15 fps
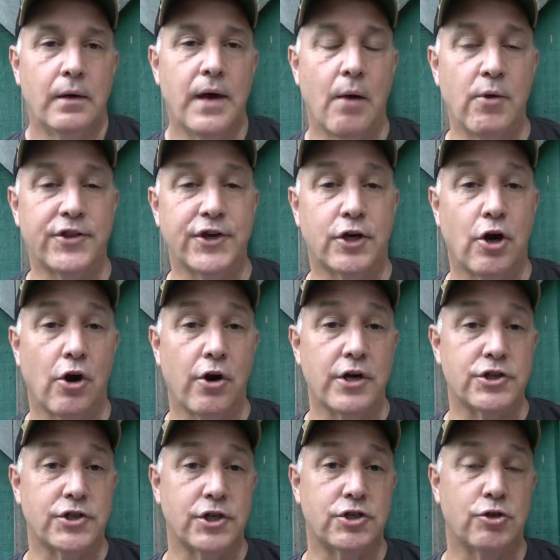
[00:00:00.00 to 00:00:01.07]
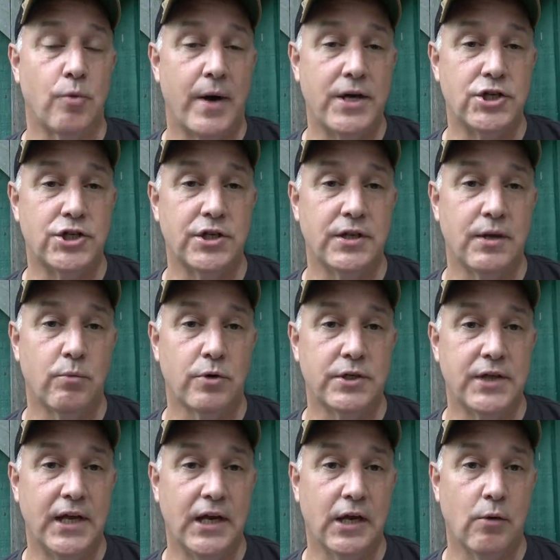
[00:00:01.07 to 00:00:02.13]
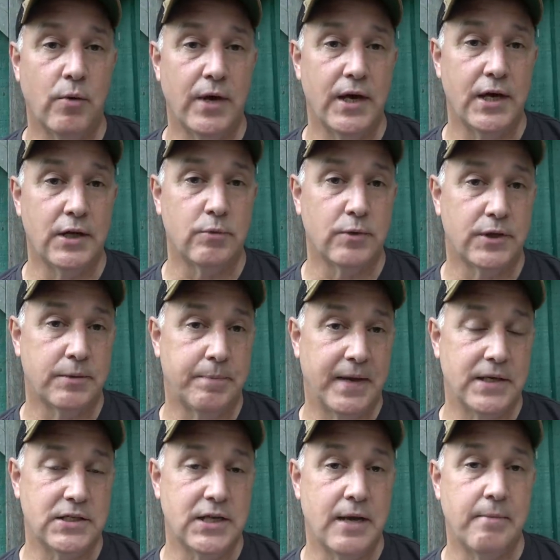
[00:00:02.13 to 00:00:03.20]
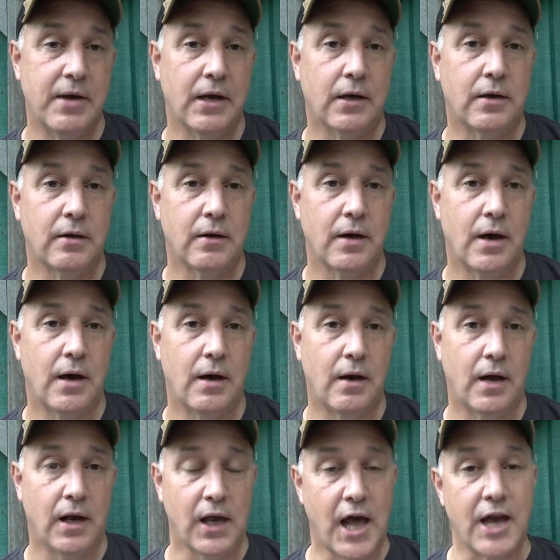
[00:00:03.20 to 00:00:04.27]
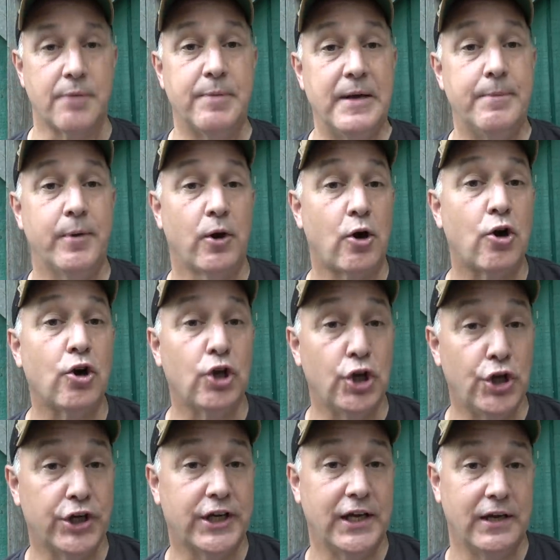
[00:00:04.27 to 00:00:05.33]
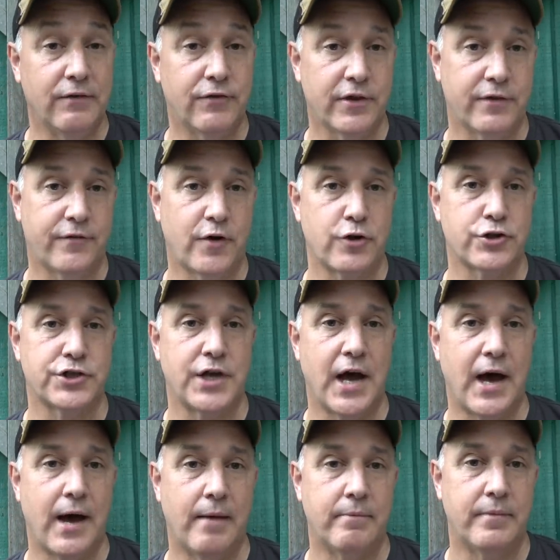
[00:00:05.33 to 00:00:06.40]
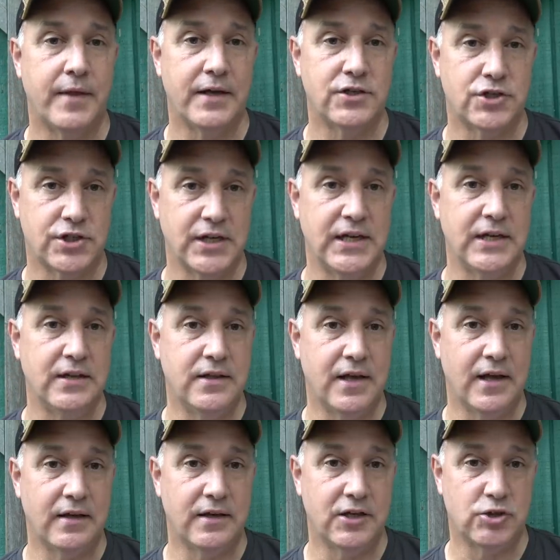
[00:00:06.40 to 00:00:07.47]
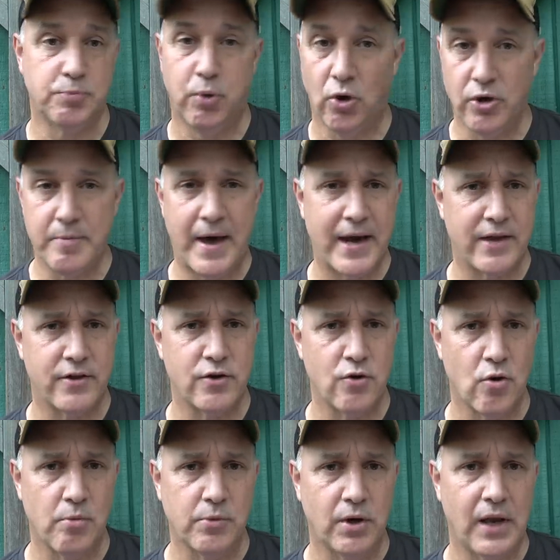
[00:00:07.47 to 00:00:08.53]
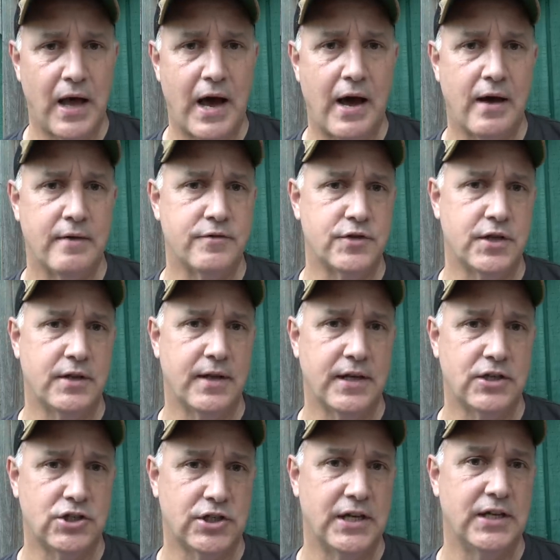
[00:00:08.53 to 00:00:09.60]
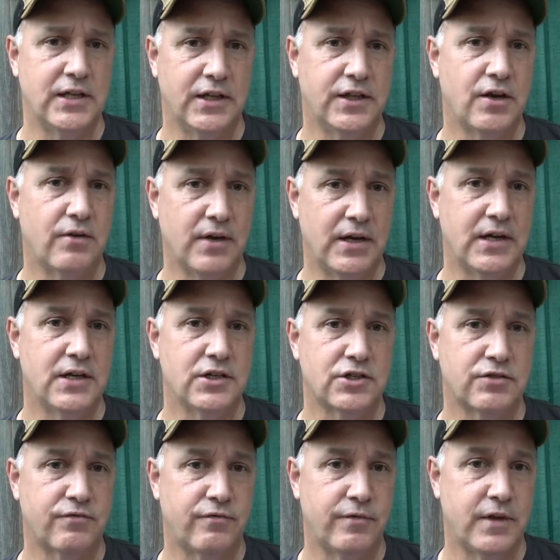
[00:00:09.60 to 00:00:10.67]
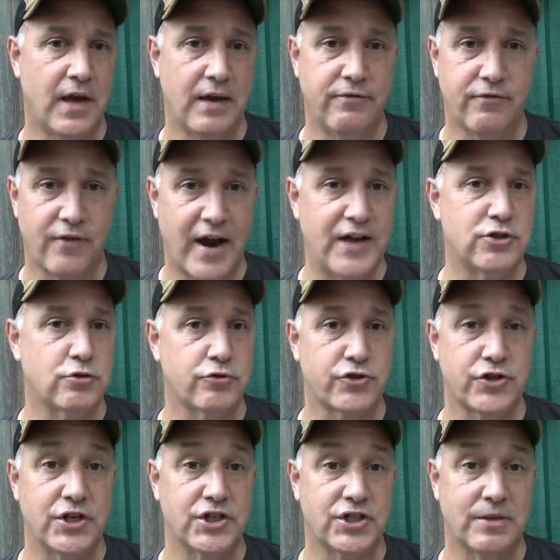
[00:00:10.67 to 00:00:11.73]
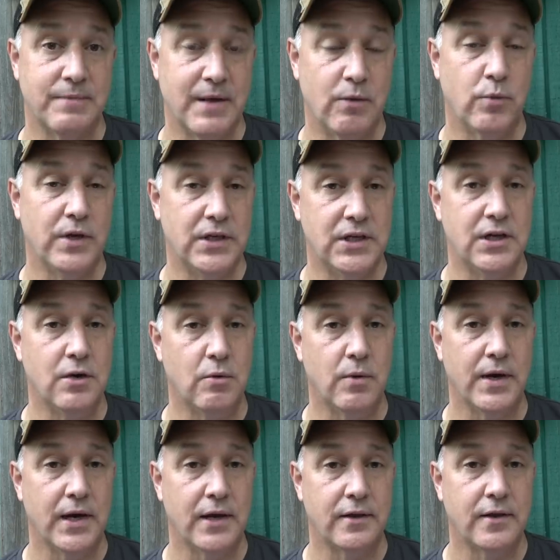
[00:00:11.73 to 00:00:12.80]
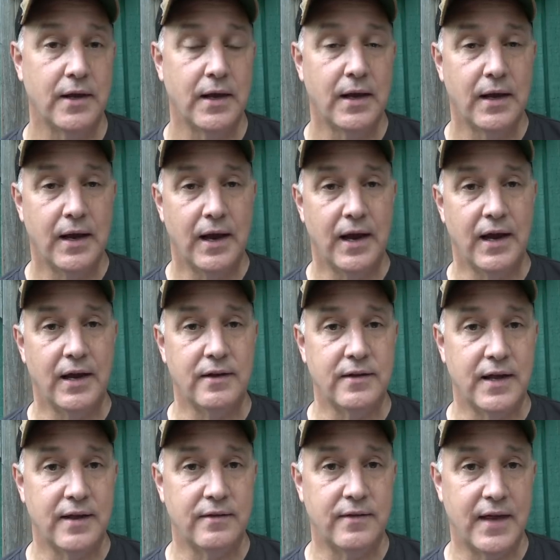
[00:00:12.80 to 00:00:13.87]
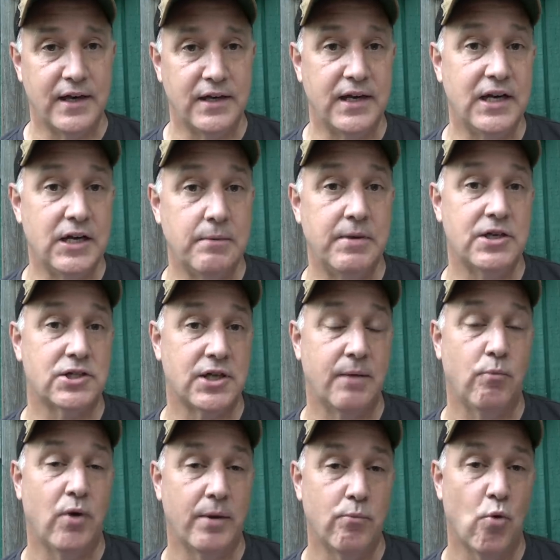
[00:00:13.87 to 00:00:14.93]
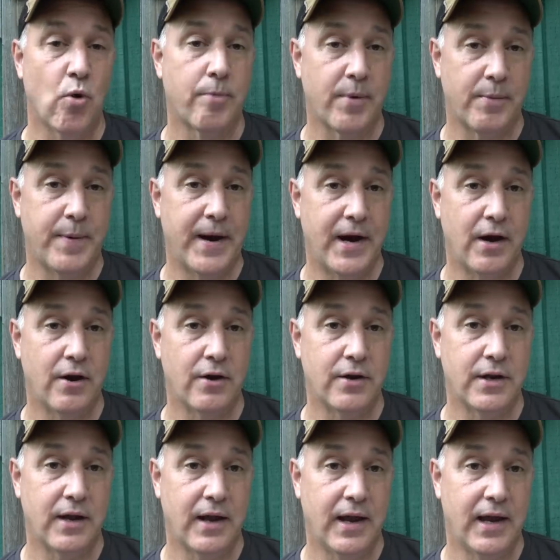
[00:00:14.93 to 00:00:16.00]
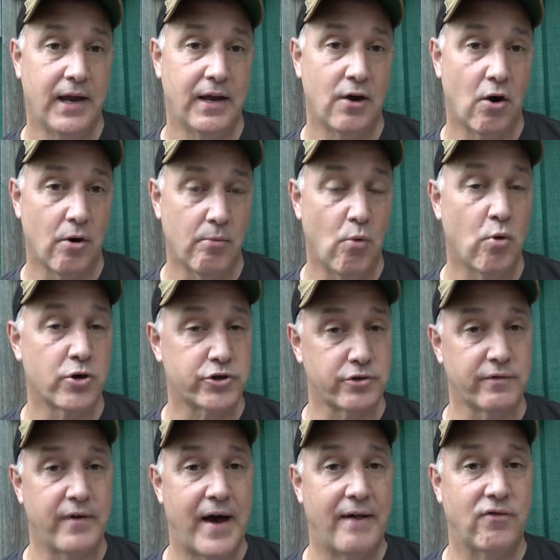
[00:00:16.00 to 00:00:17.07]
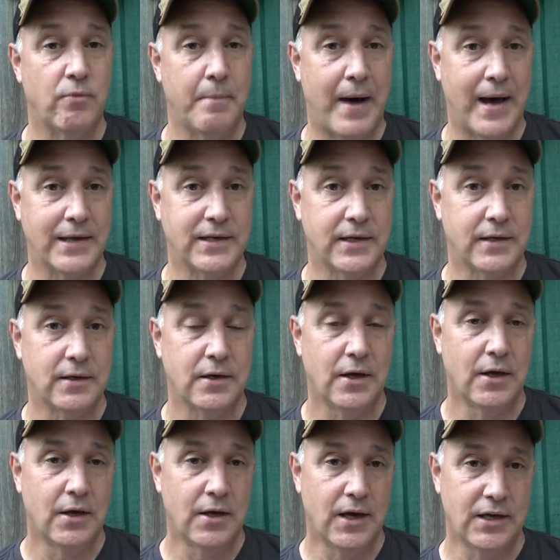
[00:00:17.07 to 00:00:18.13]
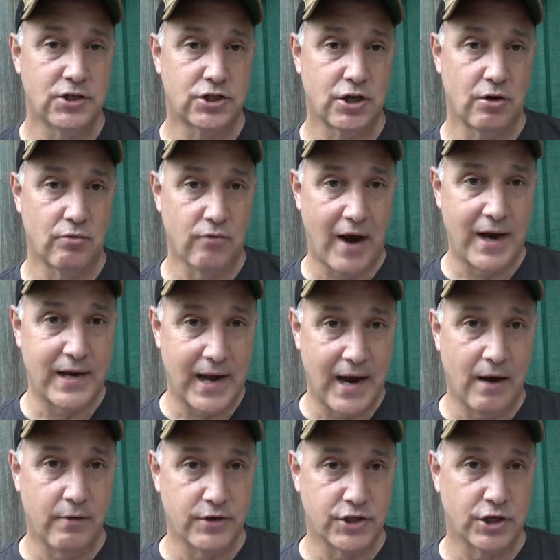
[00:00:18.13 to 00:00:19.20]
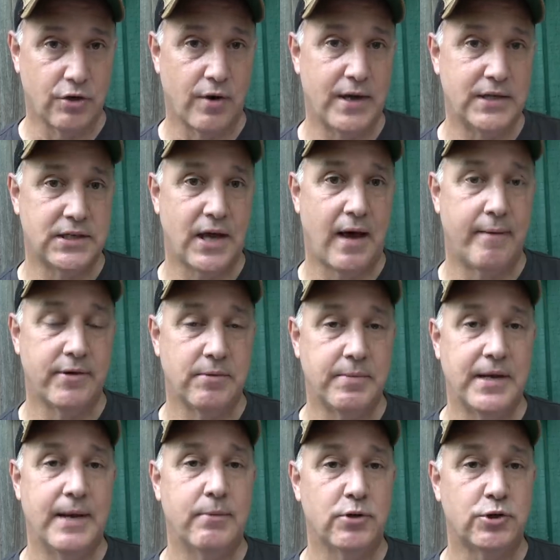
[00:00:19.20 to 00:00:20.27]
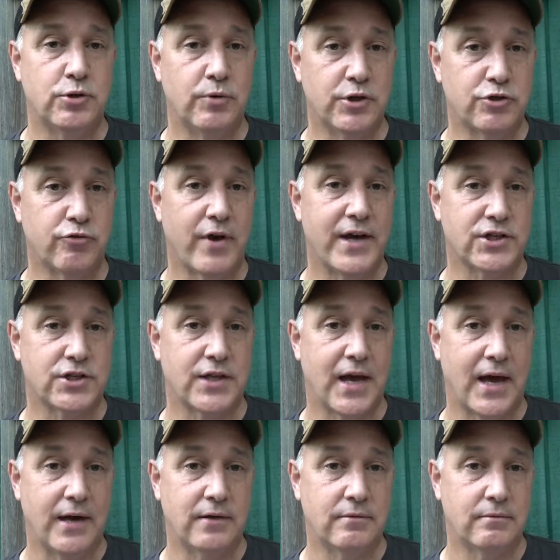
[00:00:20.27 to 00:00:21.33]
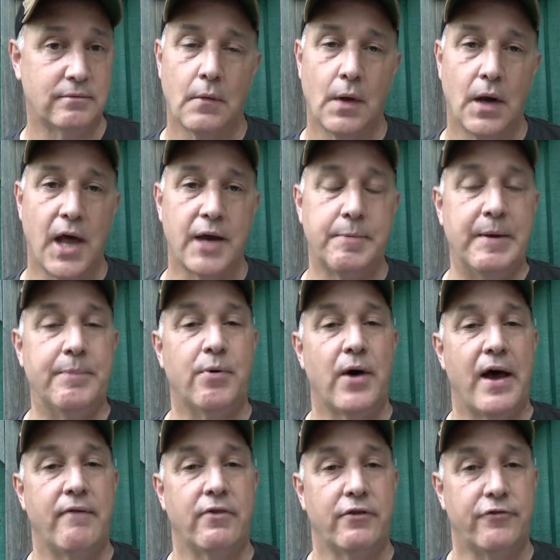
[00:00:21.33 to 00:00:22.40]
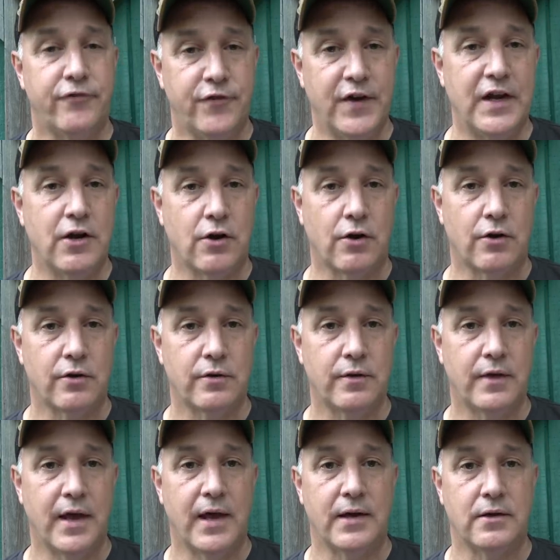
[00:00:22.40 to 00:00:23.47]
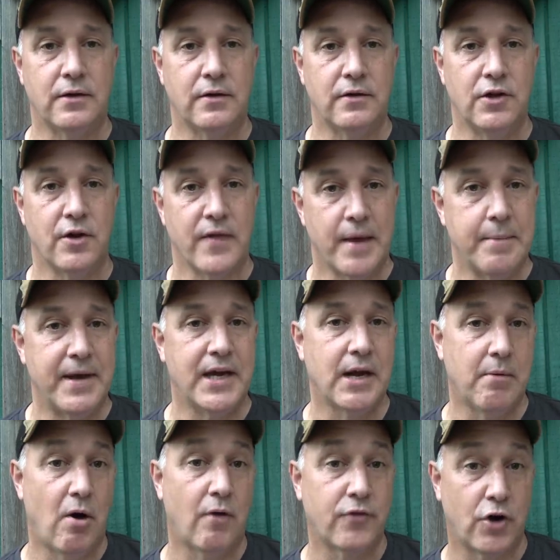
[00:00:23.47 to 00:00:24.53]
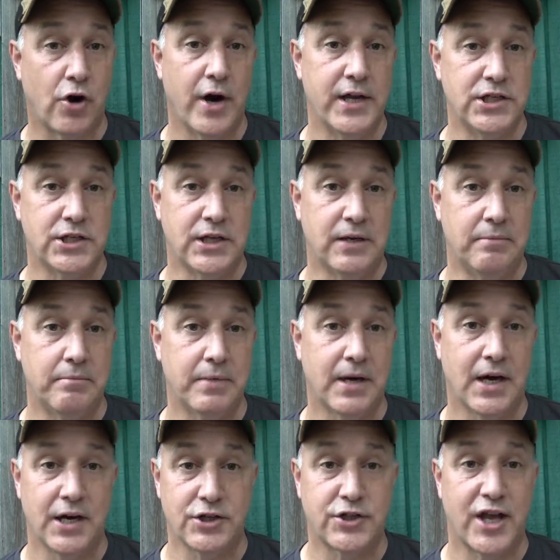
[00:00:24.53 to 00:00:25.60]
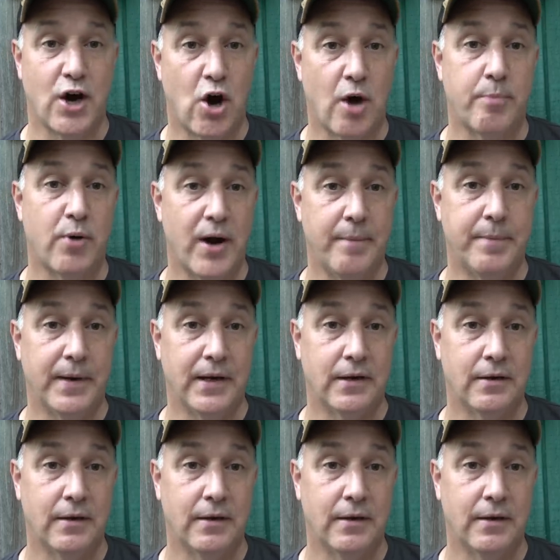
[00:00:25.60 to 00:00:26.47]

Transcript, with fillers: Now, with the current situation that we're dealing with the pandemic, a lot of people are looking for the first time. They see that it's pulled them out of their normal lives, and they see that there is a fragile system that we deal with, and that they need to be somewhat more prepared and are more survival minded. And so right now is a great time to be able to address that. A lot of people have a fear that, they may come off crazy because they are prepping.